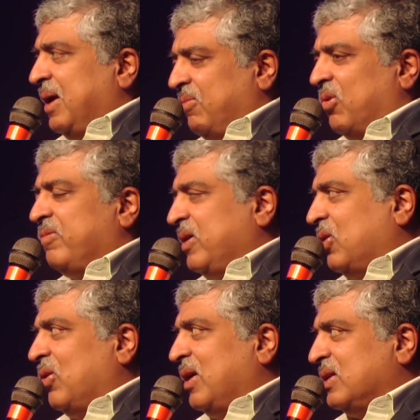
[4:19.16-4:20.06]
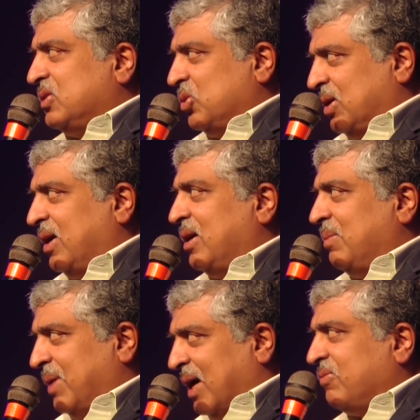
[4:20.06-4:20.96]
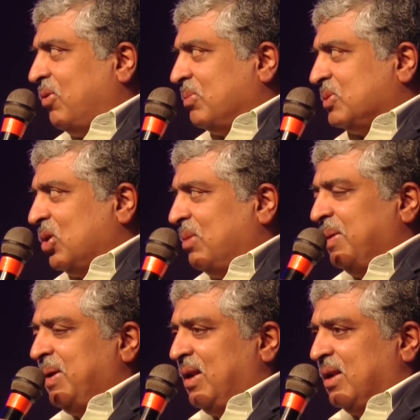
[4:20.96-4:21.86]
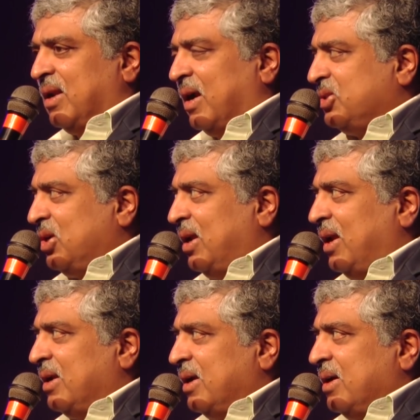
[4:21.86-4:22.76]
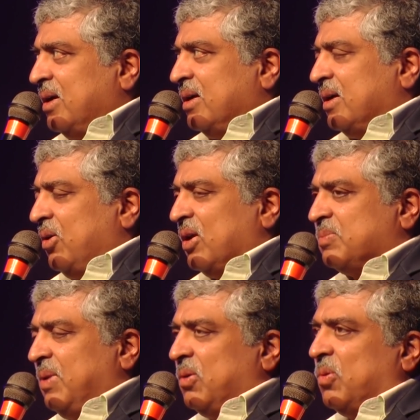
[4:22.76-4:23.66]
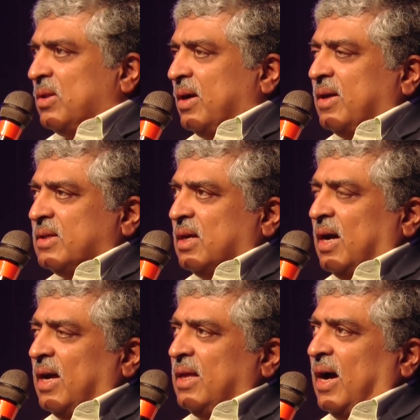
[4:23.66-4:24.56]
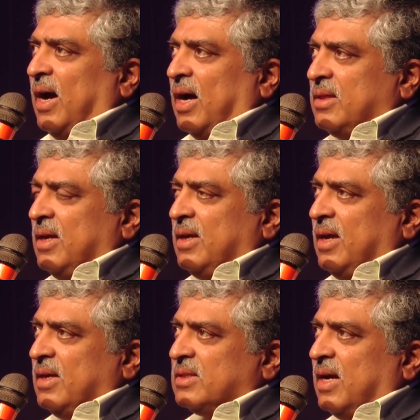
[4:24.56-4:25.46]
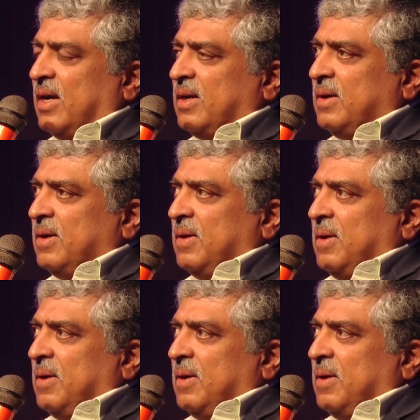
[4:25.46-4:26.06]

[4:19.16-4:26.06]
came what we call as societal platform. So maybe in a nutshell, I'll try to explain what that is. Our thinking is that